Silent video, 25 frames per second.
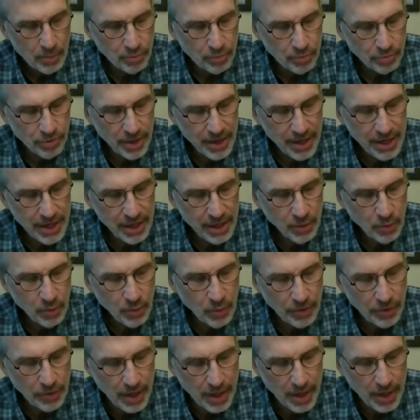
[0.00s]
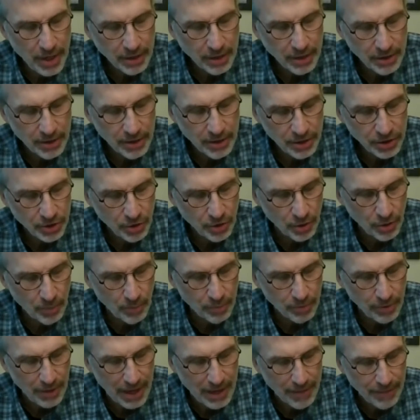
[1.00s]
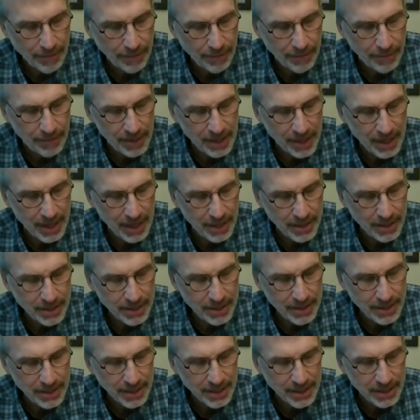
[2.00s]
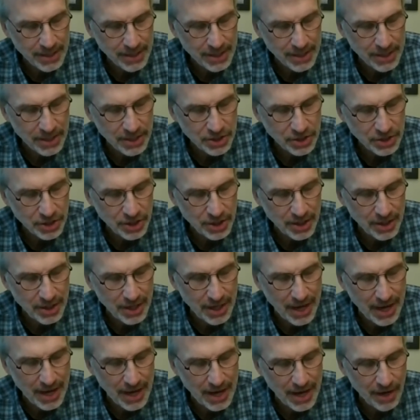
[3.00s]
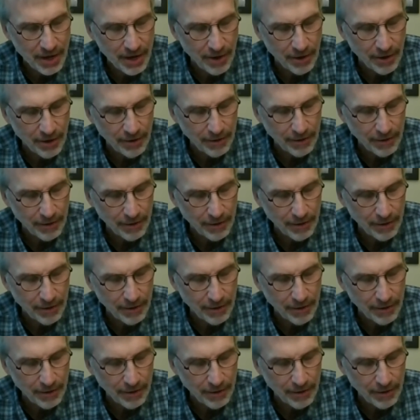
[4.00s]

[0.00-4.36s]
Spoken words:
Breathe with unconditional breath the unconditioned air.